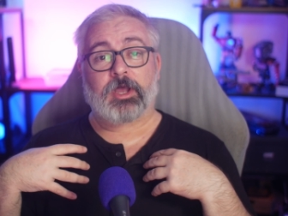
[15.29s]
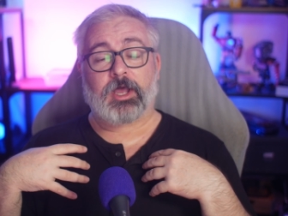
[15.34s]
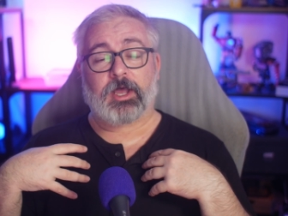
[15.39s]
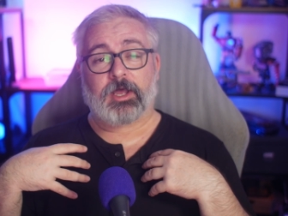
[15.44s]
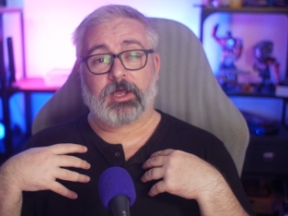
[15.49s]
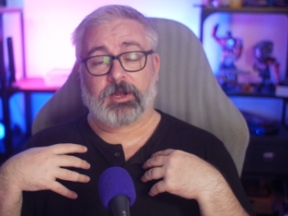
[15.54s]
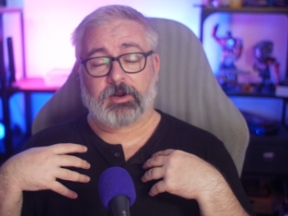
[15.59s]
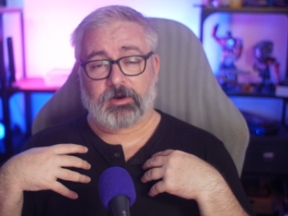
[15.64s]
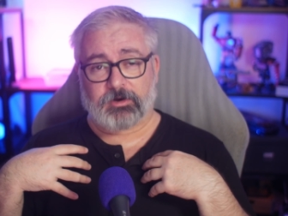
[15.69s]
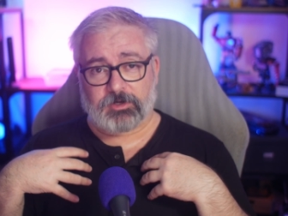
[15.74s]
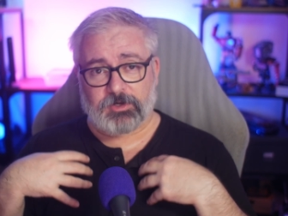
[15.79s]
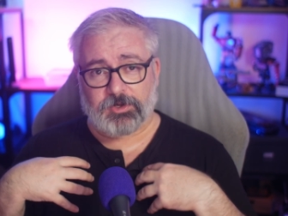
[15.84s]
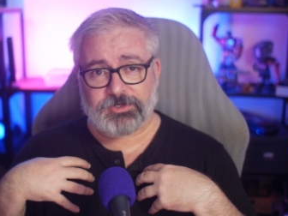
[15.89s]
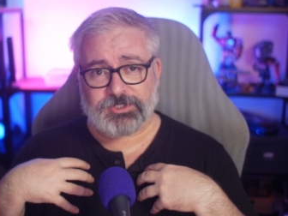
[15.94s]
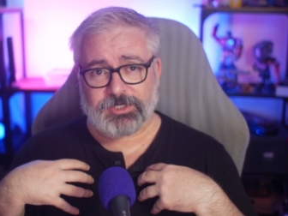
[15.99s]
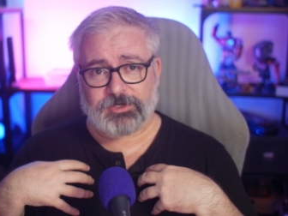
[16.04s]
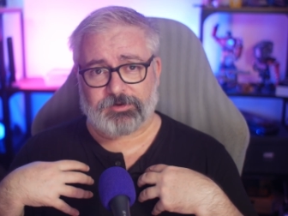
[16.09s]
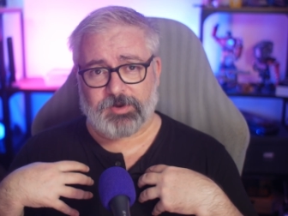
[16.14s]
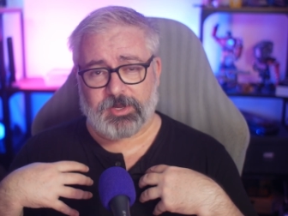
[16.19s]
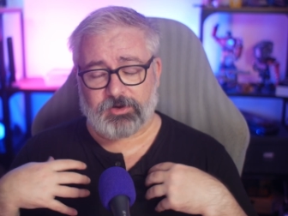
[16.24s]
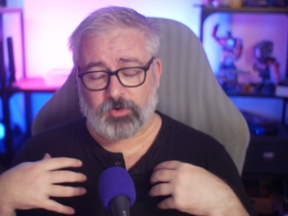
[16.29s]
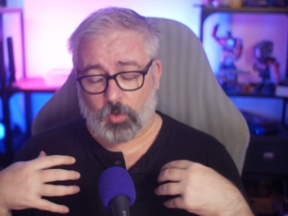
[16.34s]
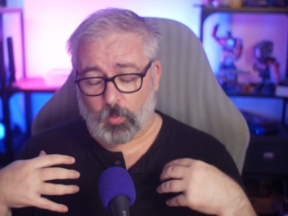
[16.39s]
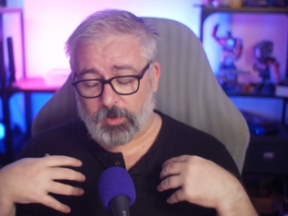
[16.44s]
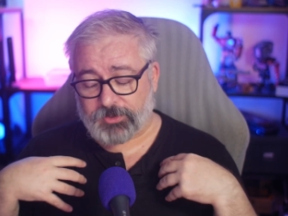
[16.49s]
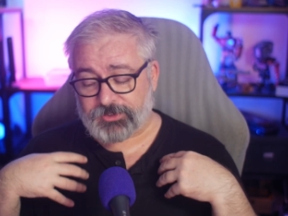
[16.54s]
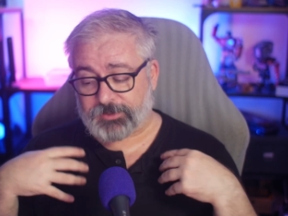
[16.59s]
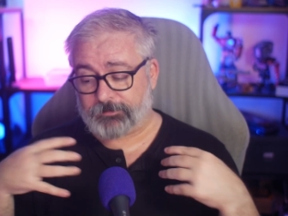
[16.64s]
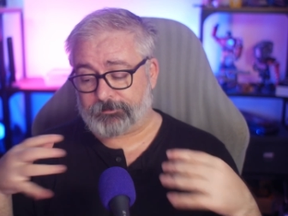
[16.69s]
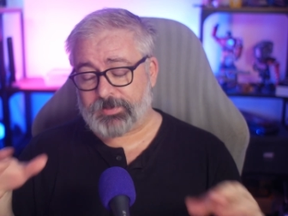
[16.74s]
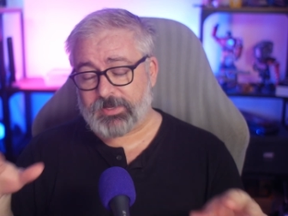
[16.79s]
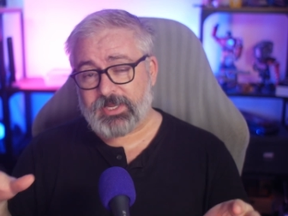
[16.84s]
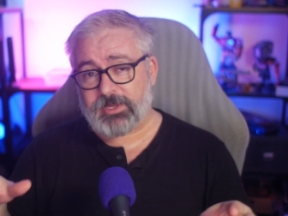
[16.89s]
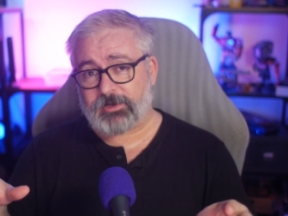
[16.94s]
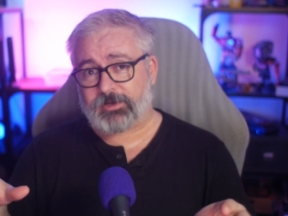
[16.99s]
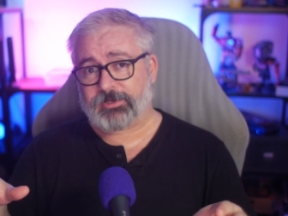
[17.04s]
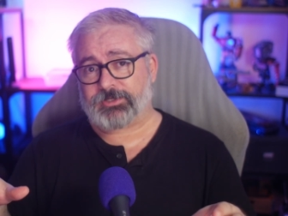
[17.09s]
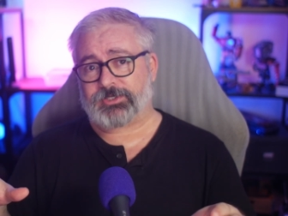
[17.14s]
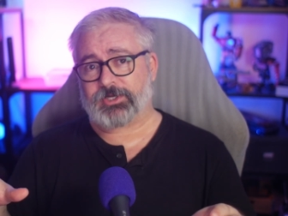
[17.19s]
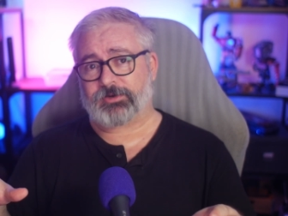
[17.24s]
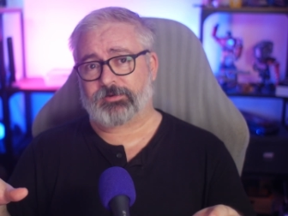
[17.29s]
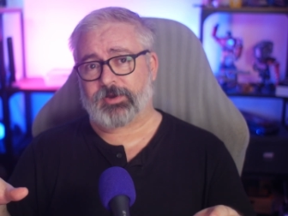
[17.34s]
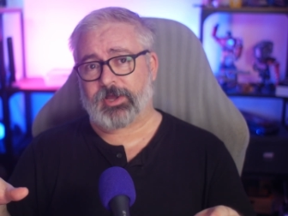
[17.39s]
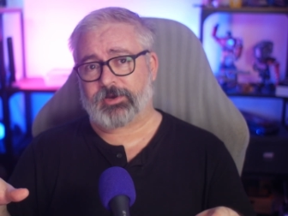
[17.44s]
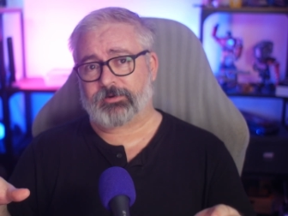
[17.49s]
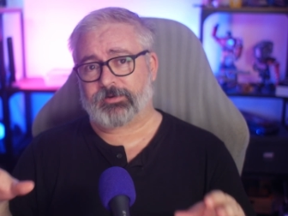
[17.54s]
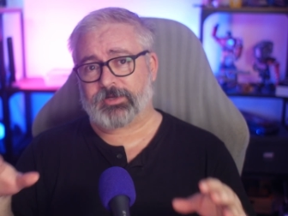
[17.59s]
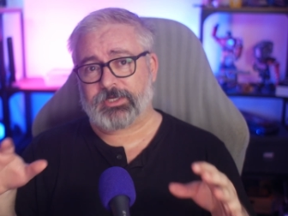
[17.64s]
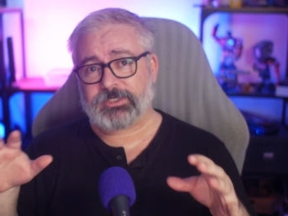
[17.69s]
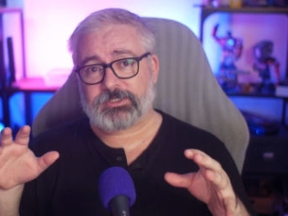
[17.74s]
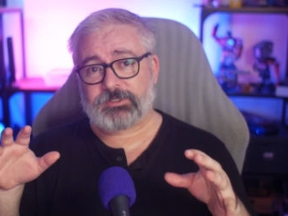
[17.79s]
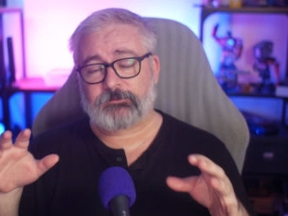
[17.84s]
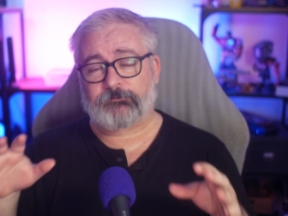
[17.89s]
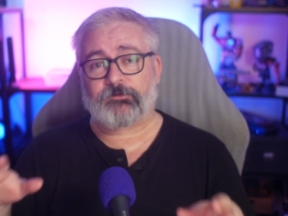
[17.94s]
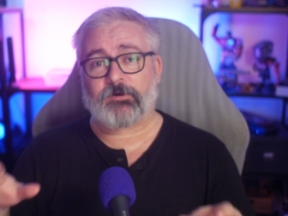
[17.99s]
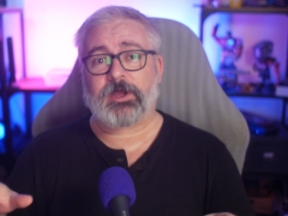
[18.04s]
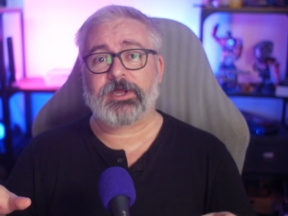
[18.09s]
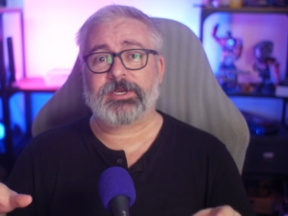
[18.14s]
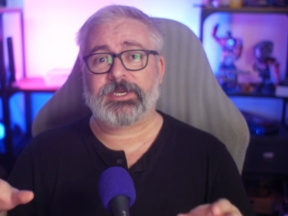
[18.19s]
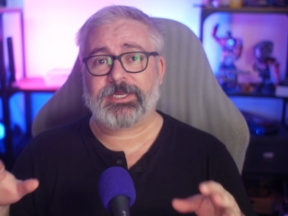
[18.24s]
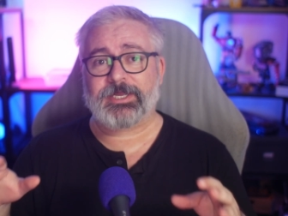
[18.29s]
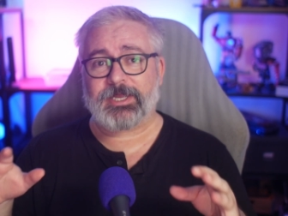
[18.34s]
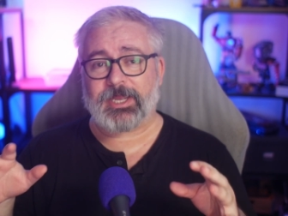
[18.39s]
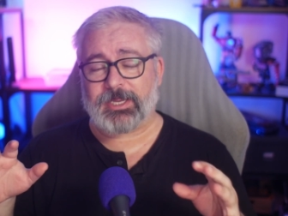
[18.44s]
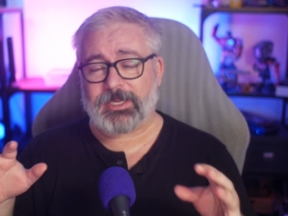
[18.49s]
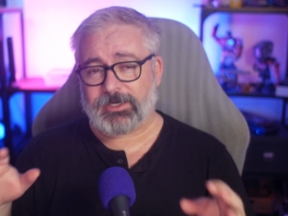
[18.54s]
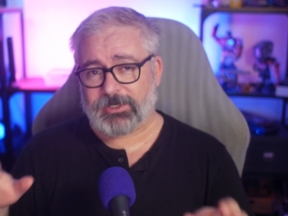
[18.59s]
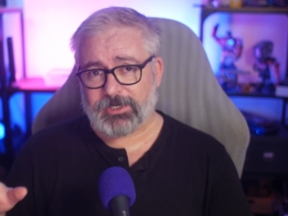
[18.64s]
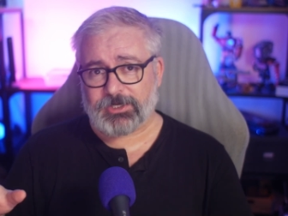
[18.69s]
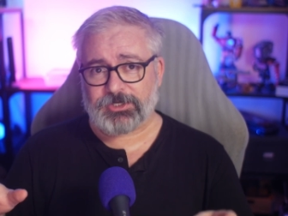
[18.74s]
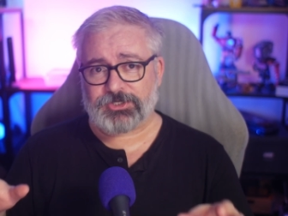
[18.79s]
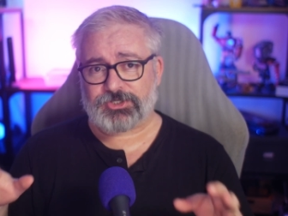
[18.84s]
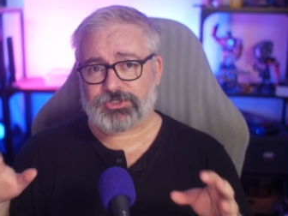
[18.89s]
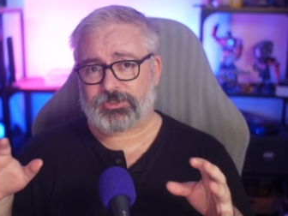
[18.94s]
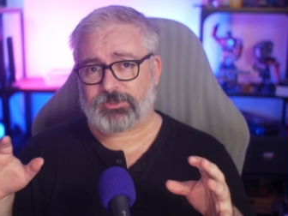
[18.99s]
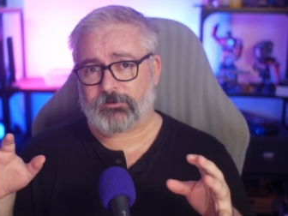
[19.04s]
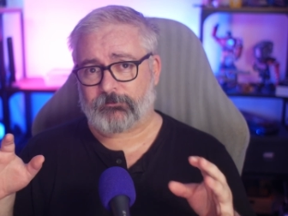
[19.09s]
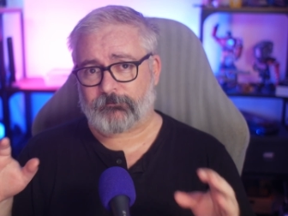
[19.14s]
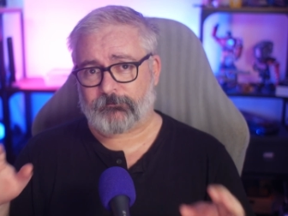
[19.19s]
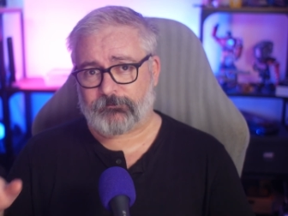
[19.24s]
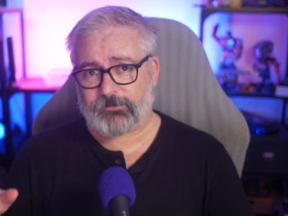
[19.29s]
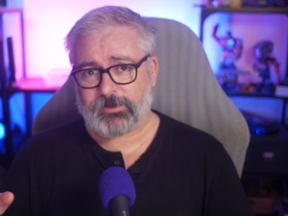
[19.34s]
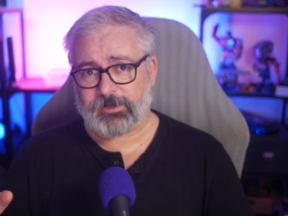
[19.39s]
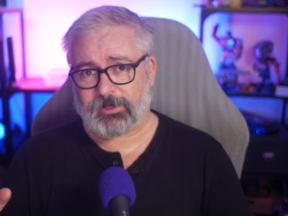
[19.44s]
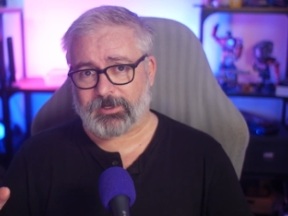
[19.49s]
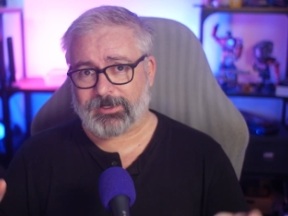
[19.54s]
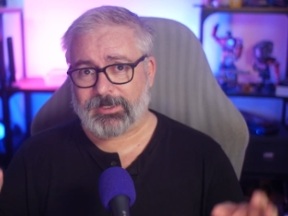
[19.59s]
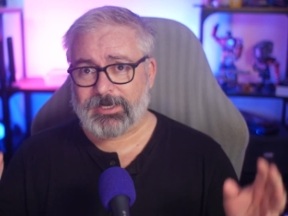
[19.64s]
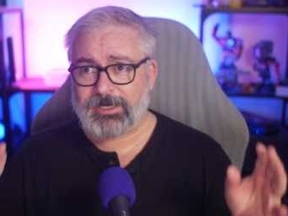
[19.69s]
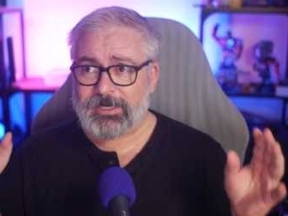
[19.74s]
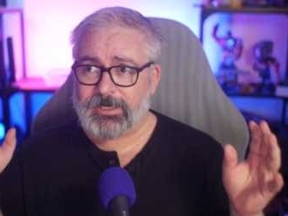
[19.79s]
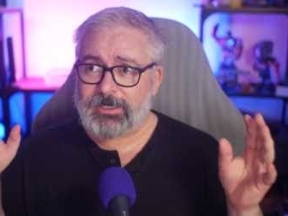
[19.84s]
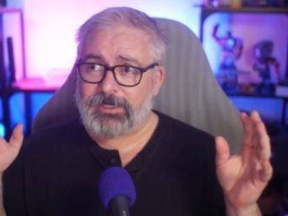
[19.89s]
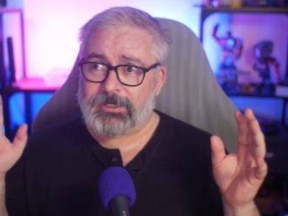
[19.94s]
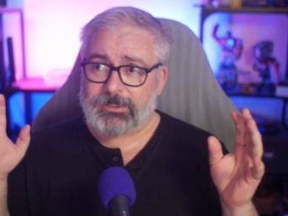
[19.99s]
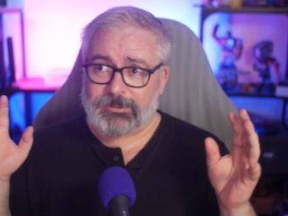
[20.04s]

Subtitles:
are a content creator or want to be a content creator, is finding a niche to fill.